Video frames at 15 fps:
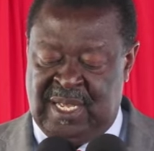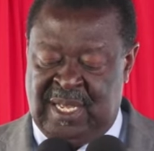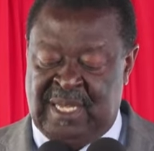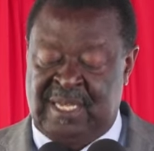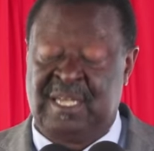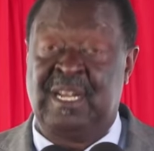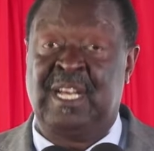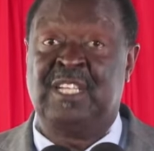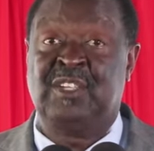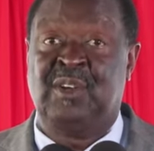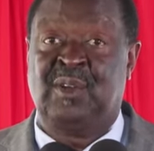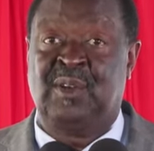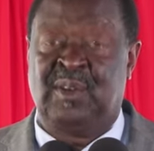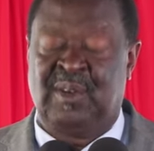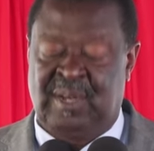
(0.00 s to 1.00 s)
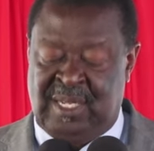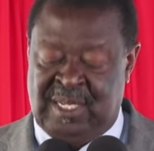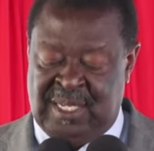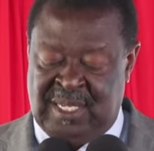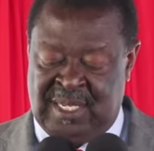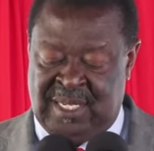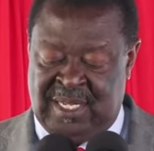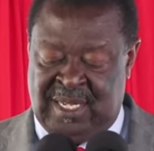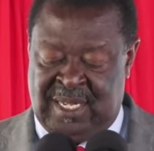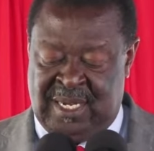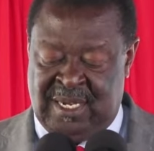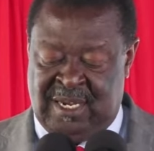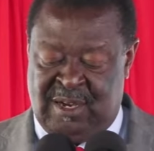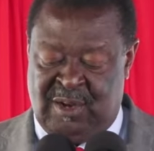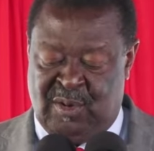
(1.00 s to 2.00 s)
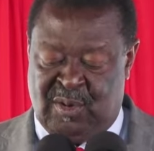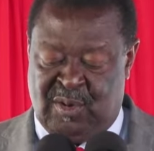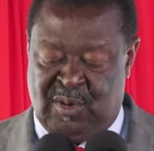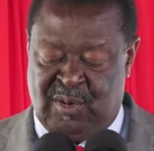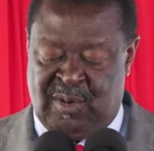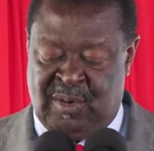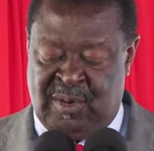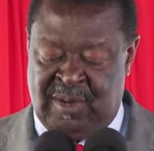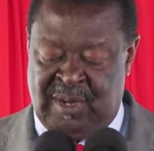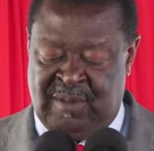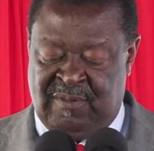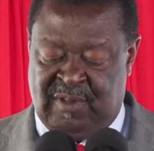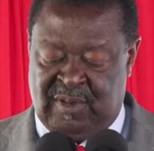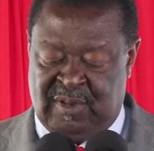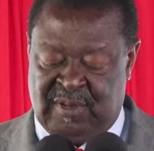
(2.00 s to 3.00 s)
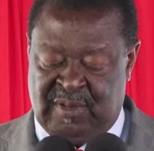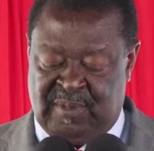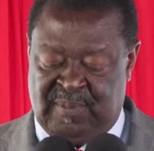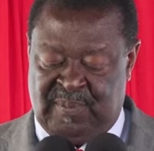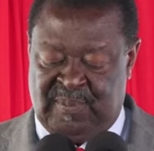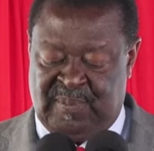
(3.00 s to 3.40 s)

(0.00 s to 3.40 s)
at national and local levels.